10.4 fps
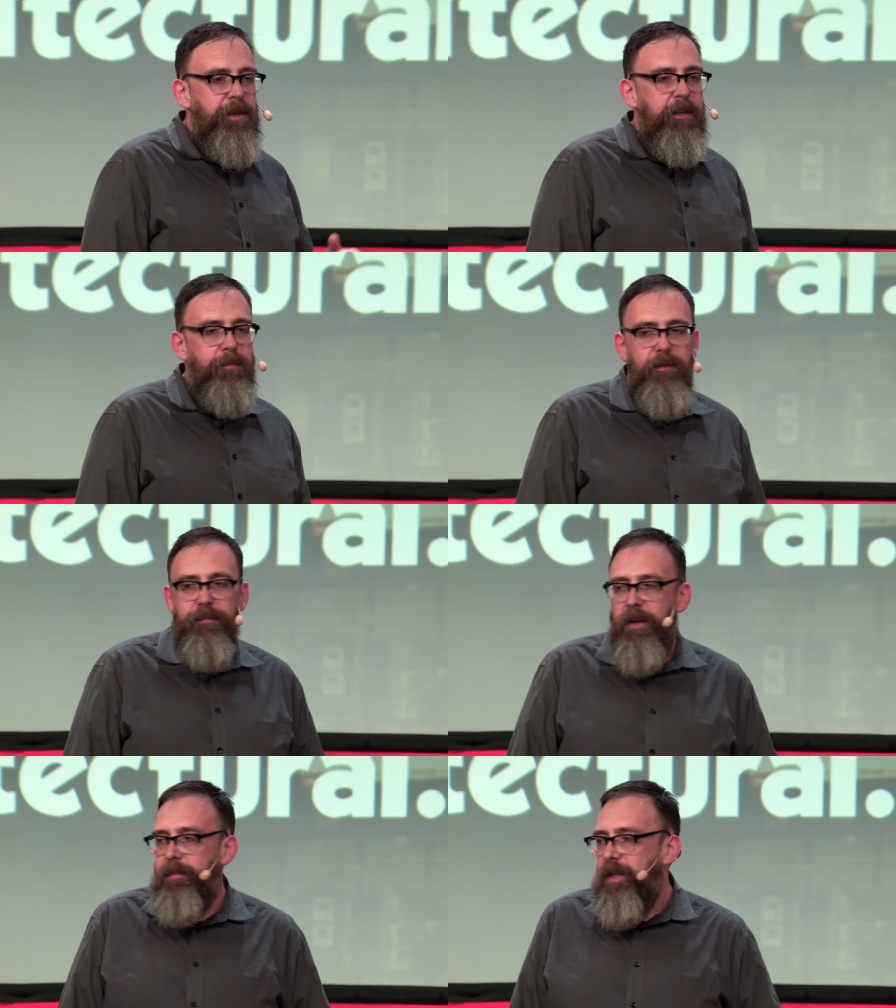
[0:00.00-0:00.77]
people
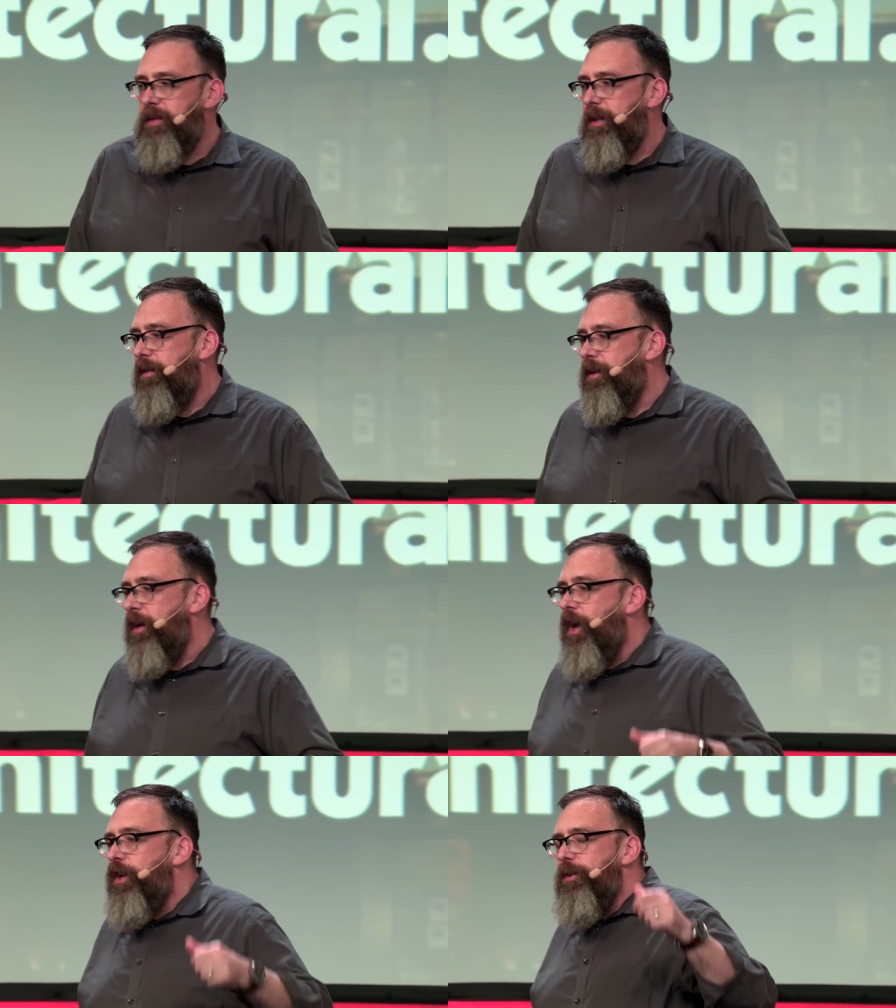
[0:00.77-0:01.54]
from each other.
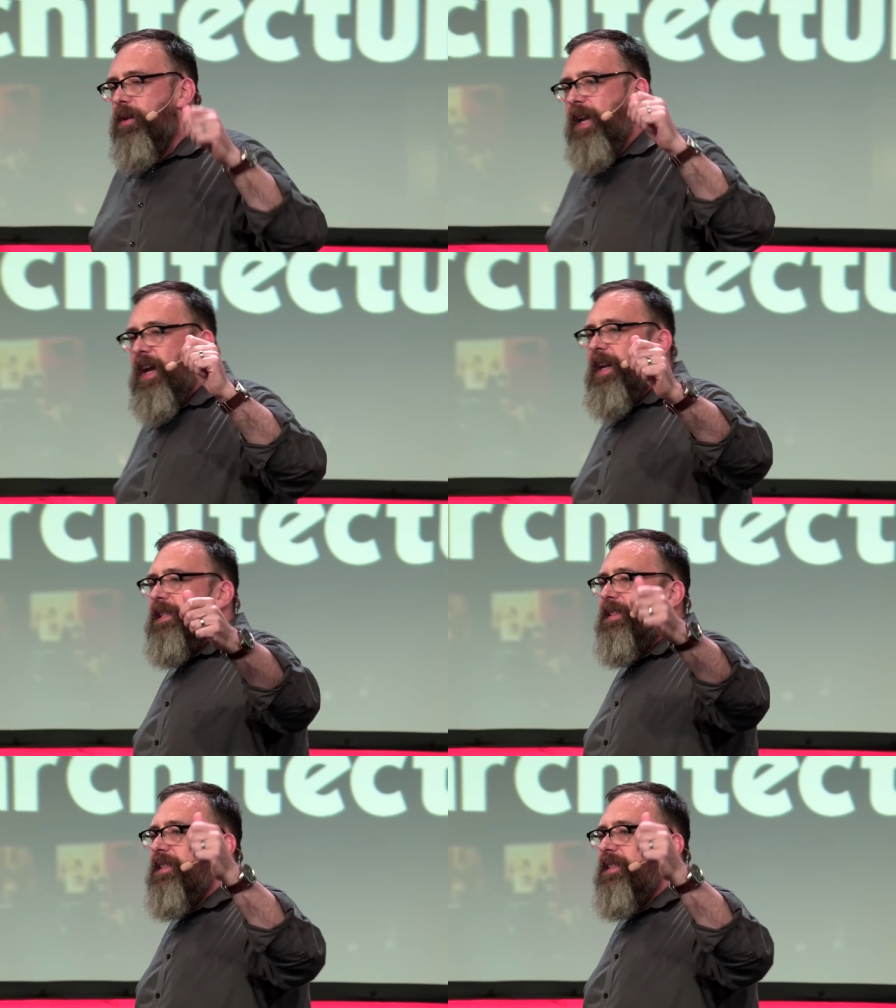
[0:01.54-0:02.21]
You cannot